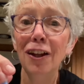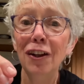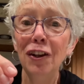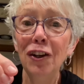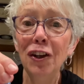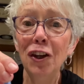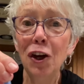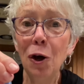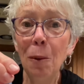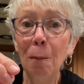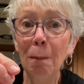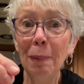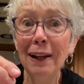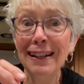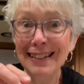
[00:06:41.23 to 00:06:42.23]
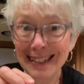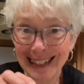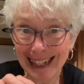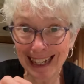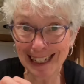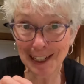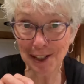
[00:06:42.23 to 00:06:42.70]
Nope, it
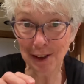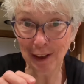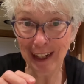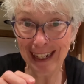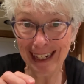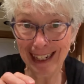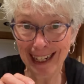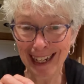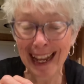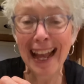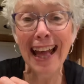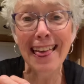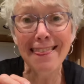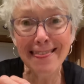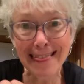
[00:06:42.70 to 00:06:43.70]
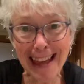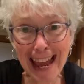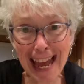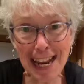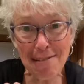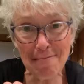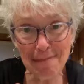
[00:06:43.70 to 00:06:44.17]
stays green.
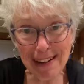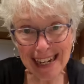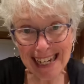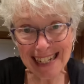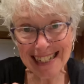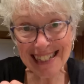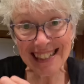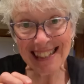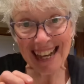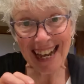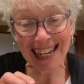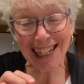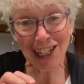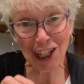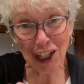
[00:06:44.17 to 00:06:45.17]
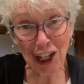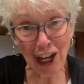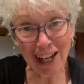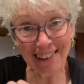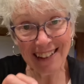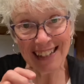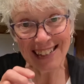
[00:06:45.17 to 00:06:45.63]
That means that
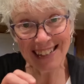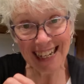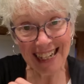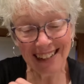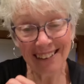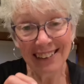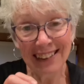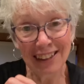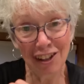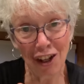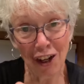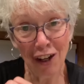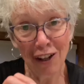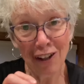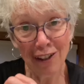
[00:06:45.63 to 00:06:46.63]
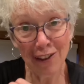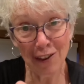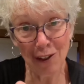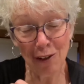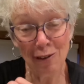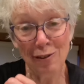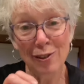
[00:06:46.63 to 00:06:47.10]
cloth has held in all
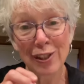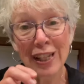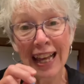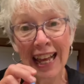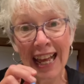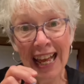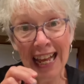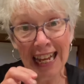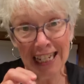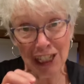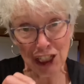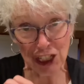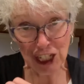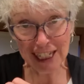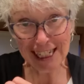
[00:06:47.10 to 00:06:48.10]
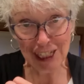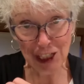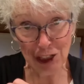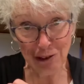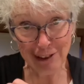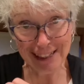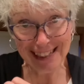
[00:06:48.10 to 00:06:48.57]
those chicken
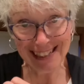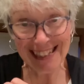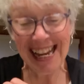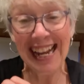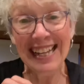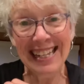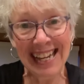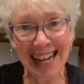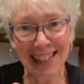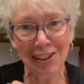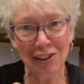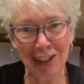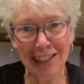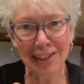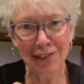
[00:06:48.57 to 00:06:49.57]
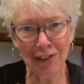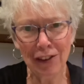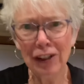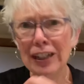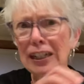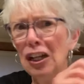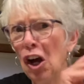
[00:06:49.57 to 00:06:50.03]
juices and not
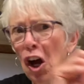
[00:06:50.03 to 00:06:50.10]
transferred it